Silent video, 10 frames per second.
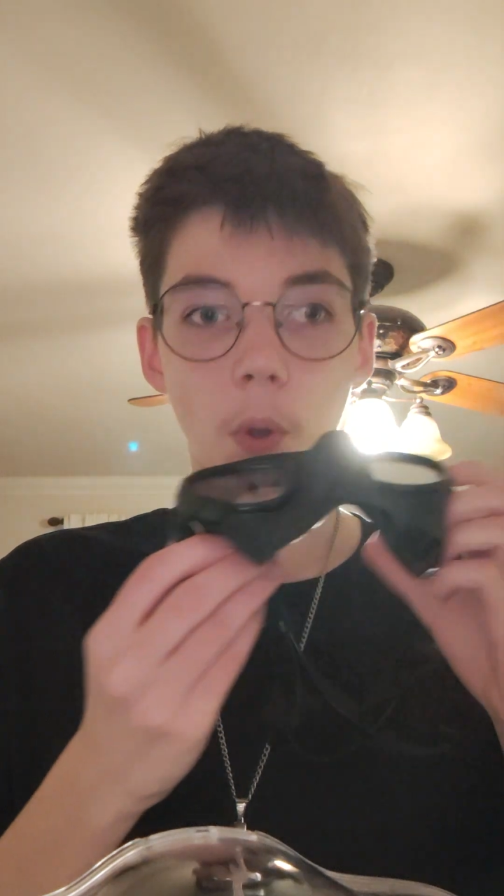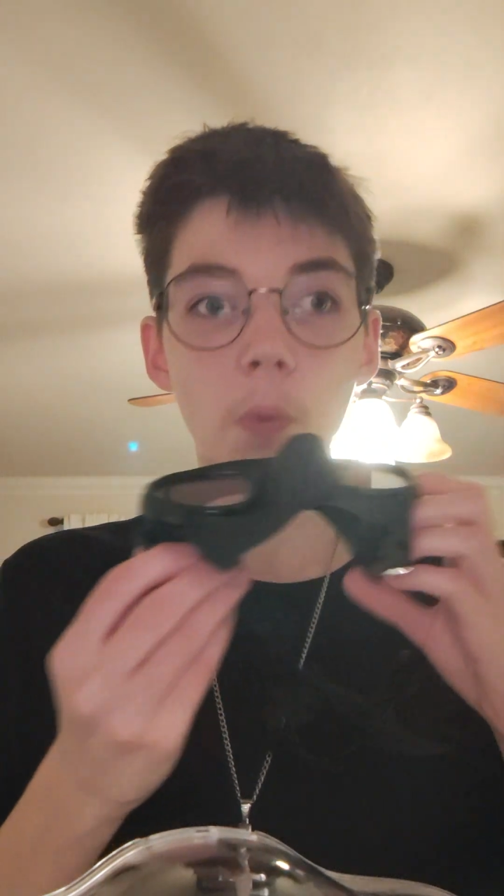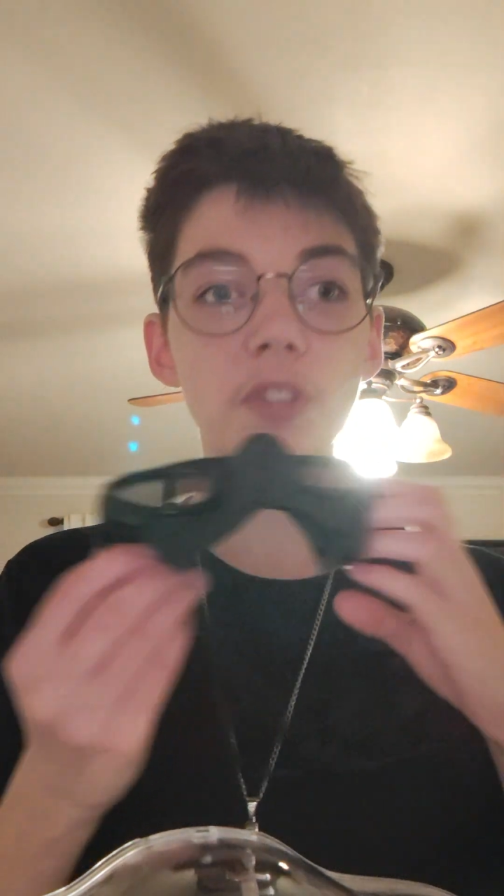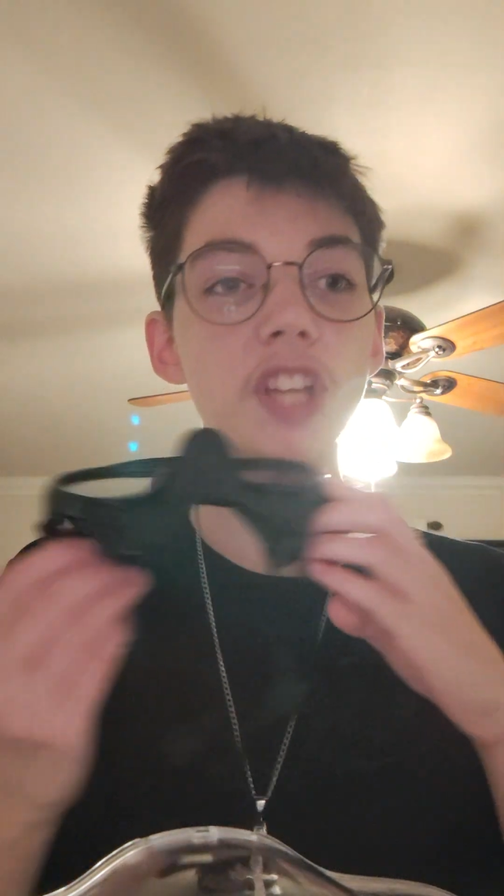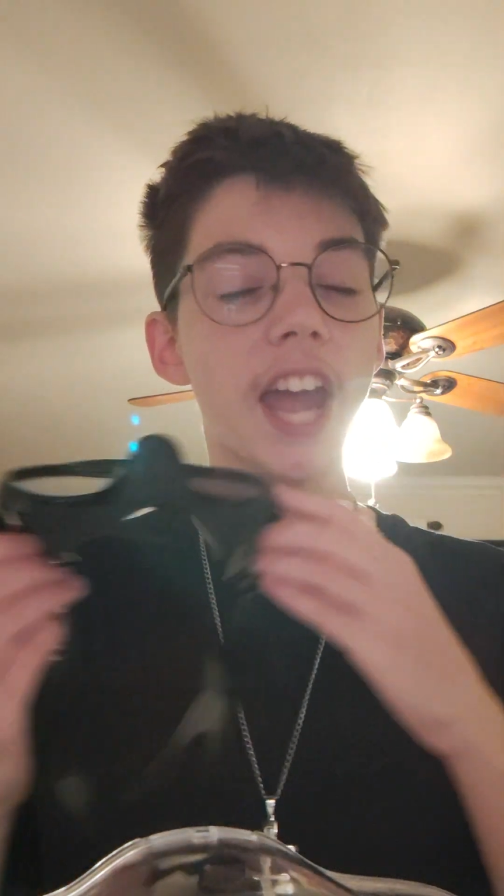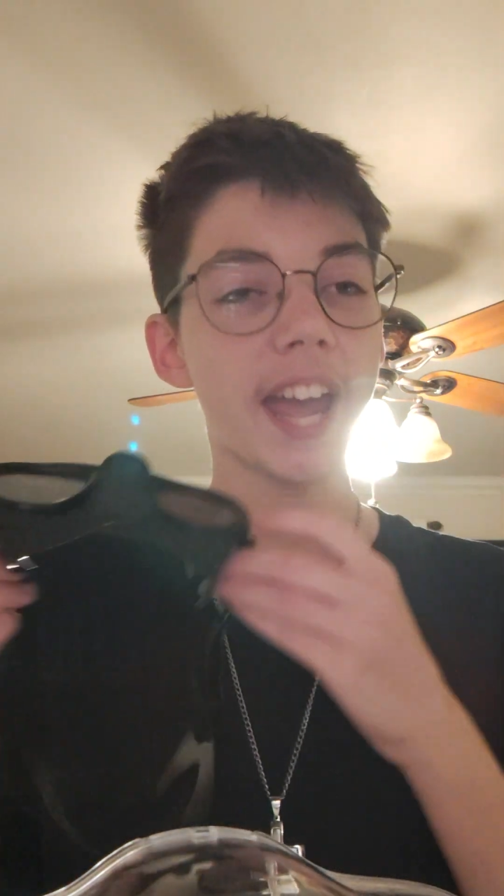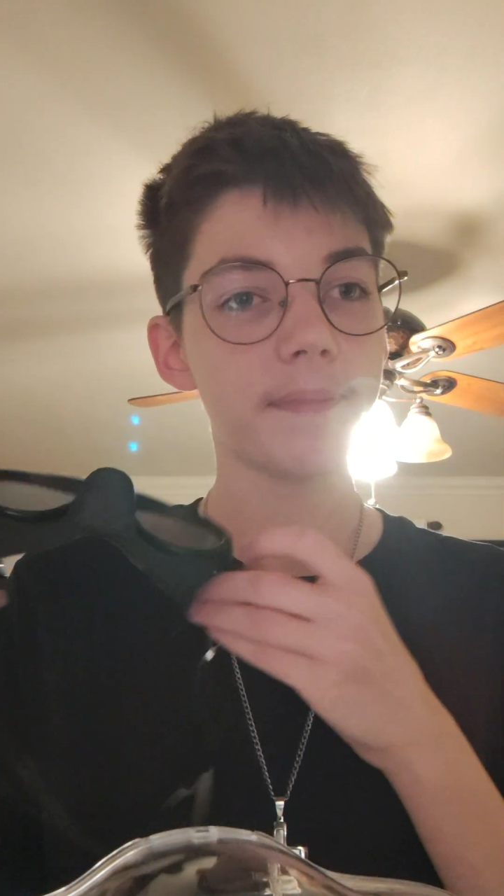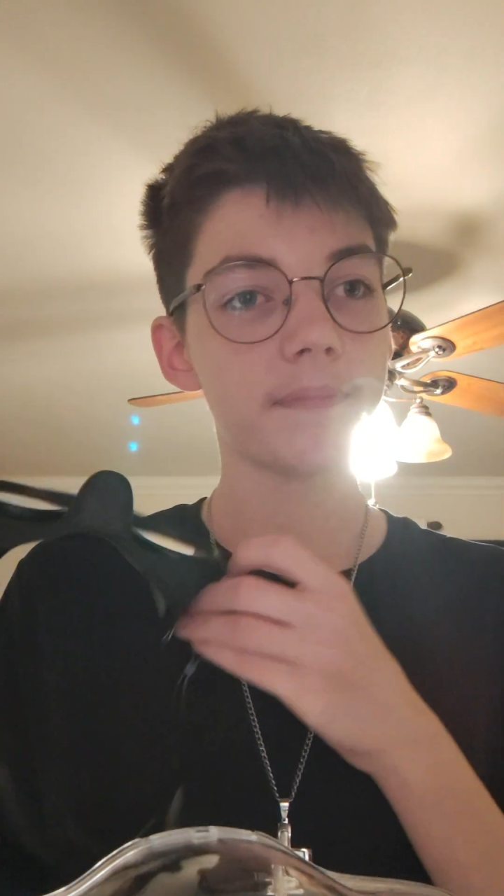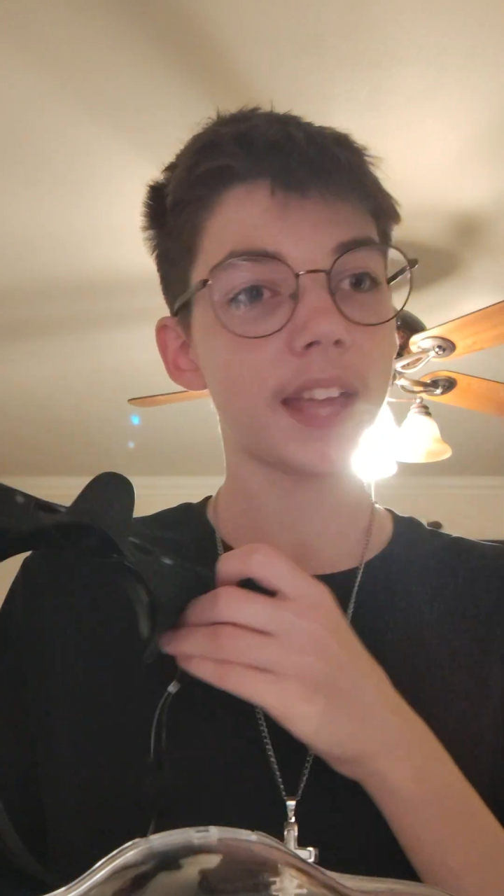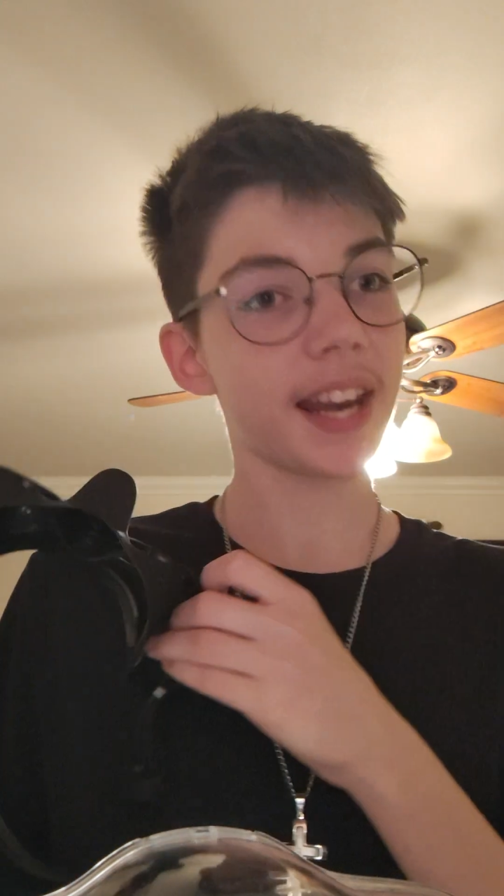which
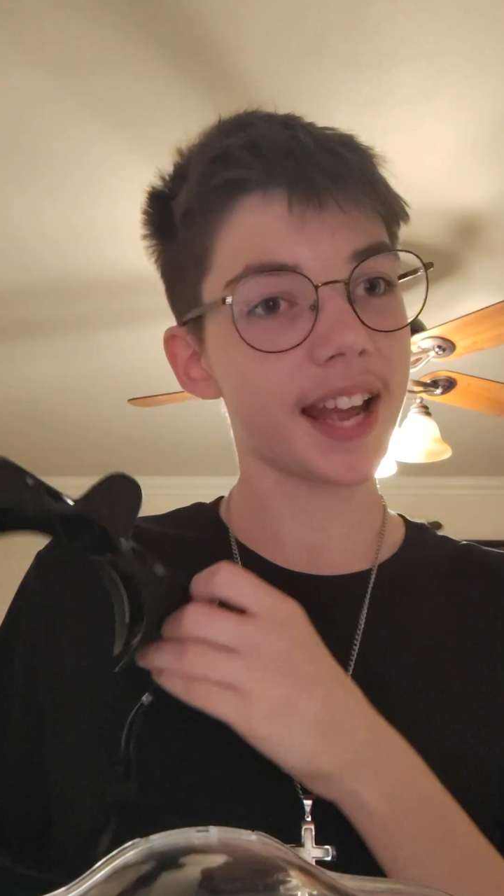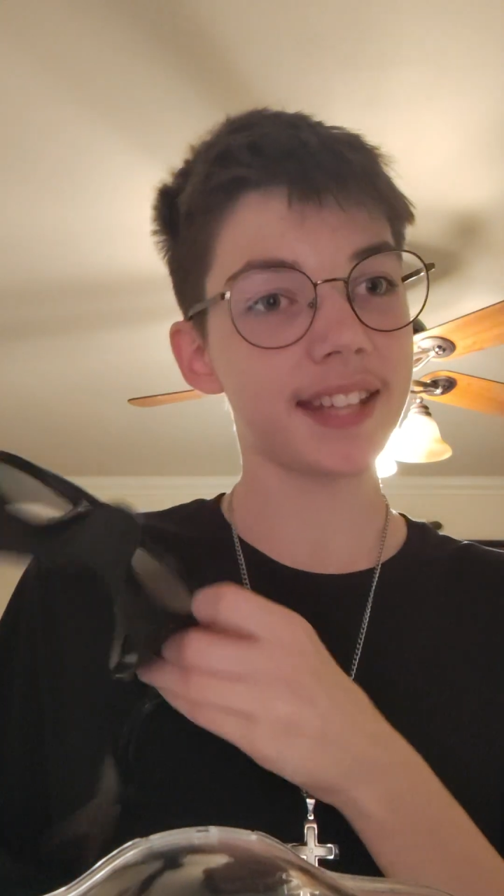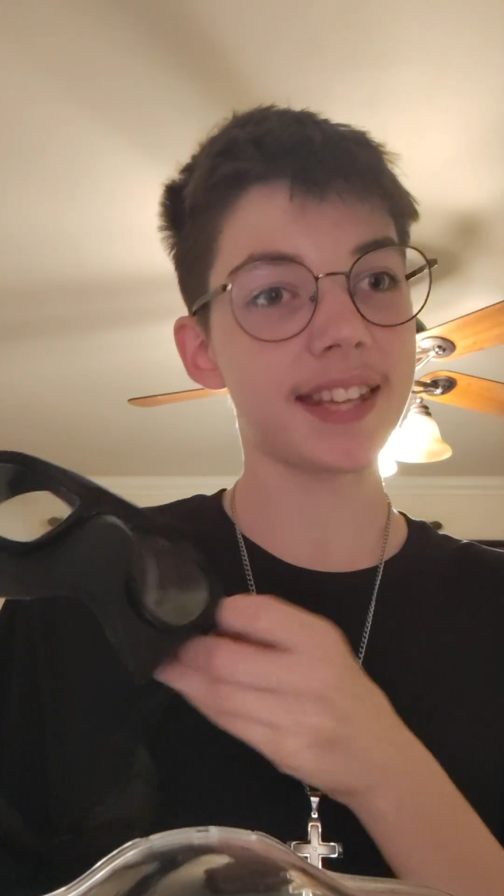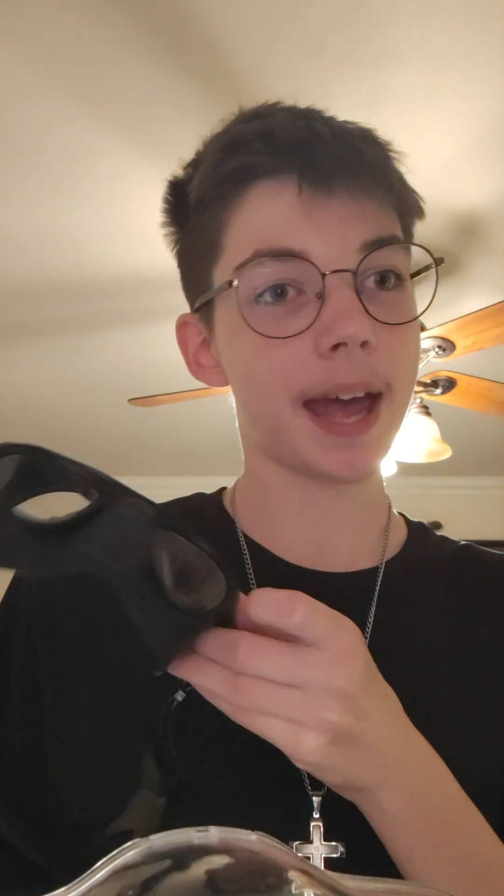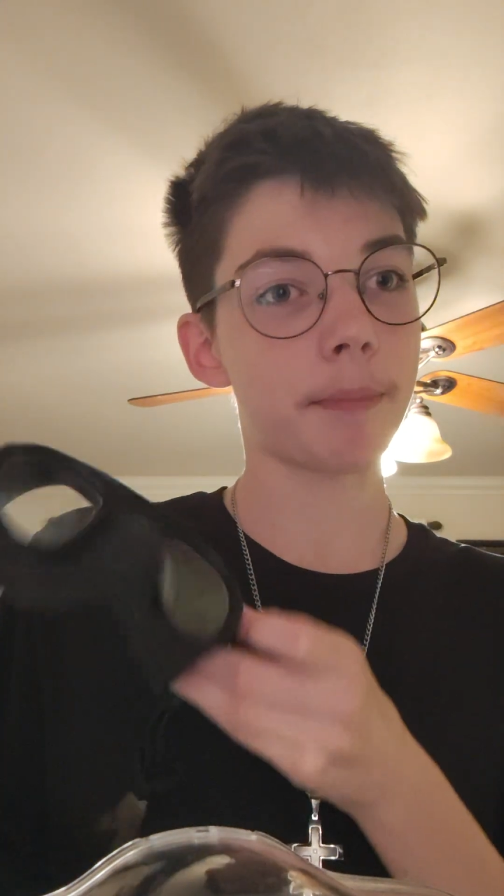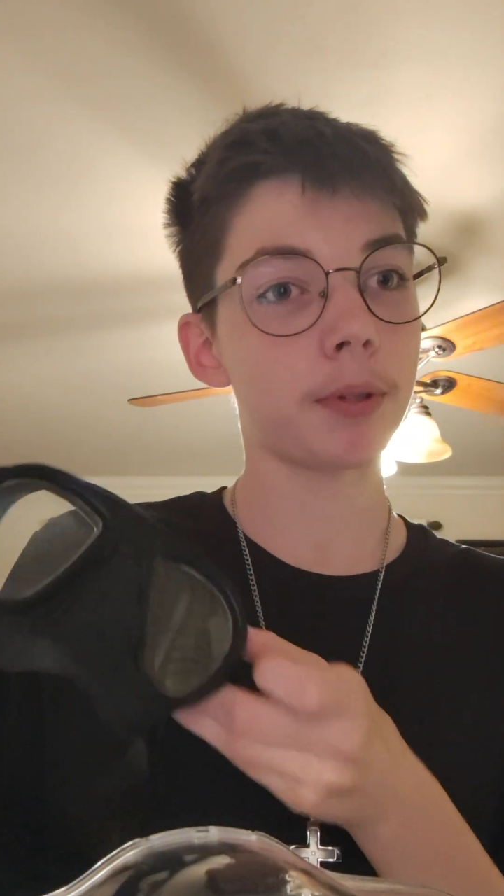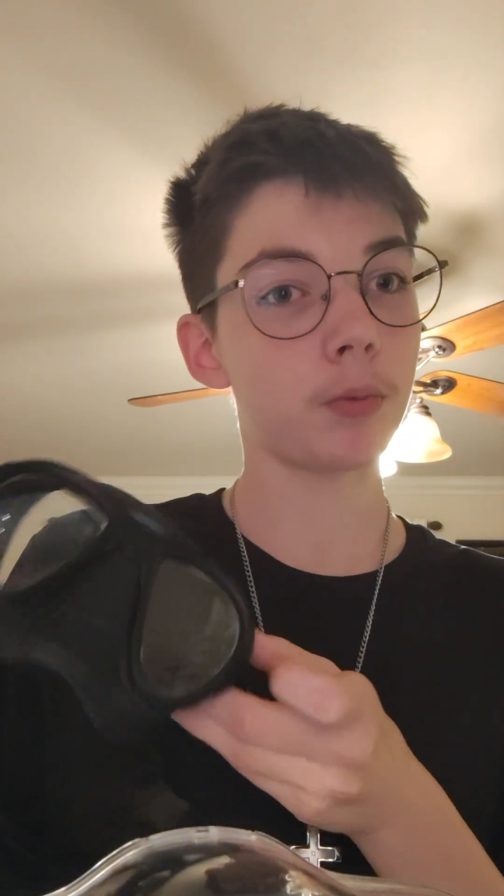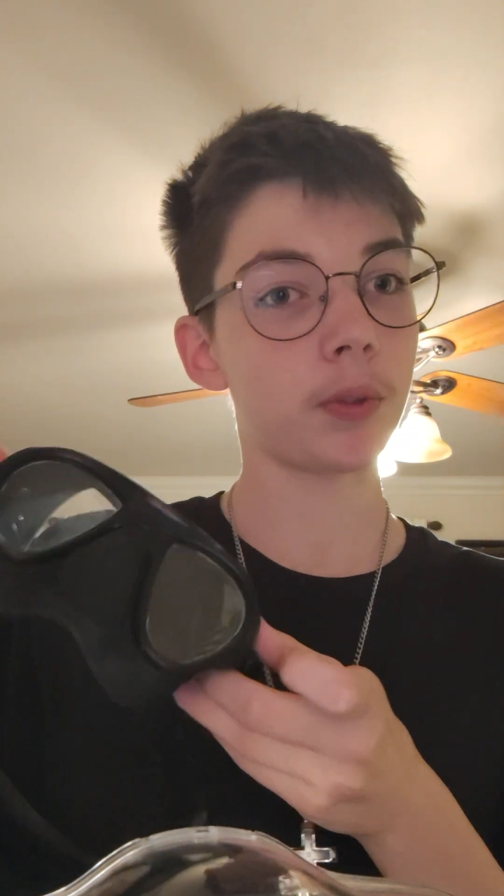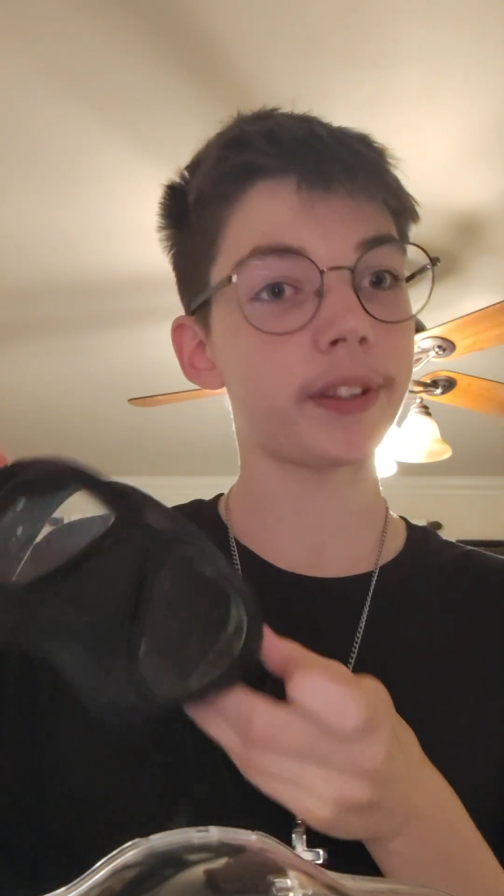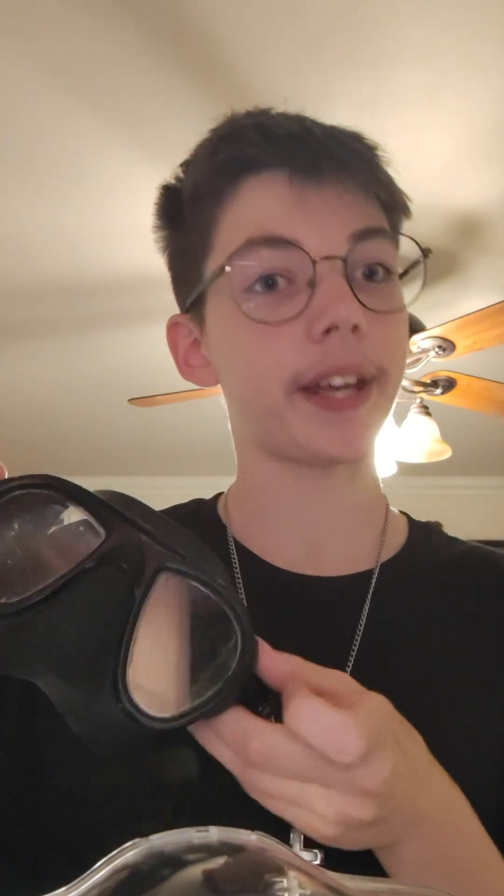that has
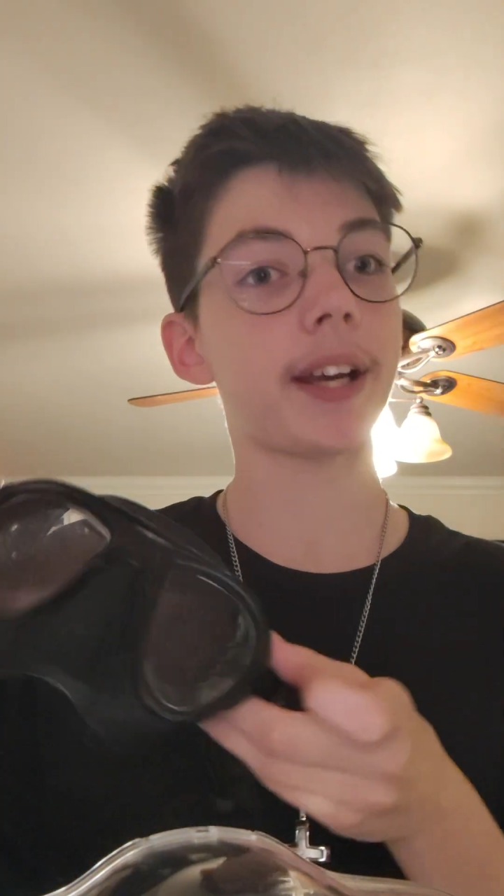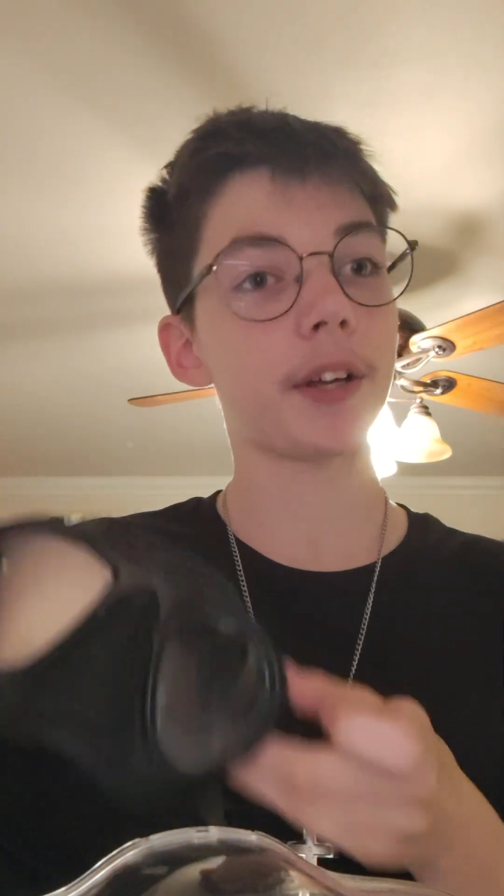happened with like